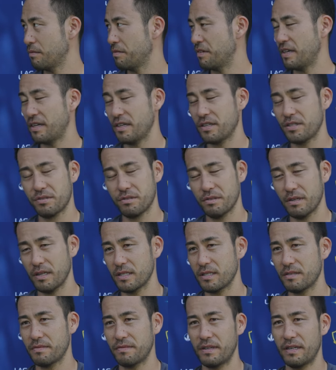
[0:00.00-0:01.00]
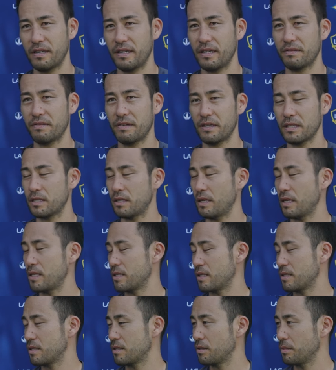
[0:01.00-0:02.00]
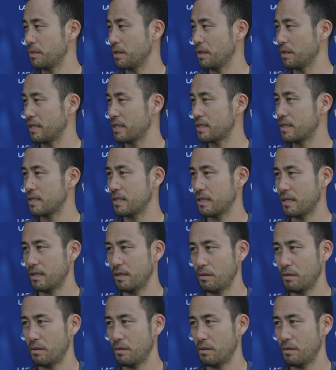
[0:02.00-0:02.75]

very stressed, very frustrated, to be honest.